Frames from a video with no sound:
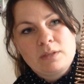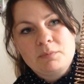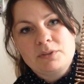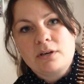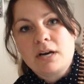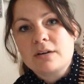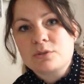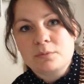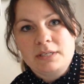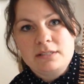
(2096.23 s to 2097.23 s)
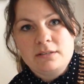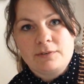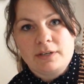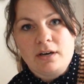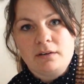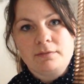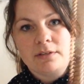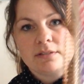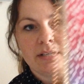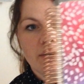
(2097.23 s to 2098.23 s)
But there are so many different
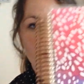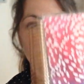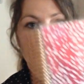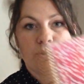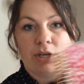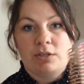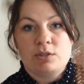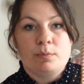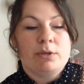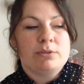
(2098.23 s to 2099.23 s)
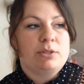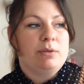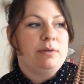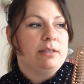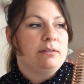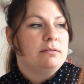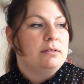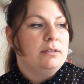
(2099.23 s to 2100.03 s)
covers, and they're interchangeable, so you can,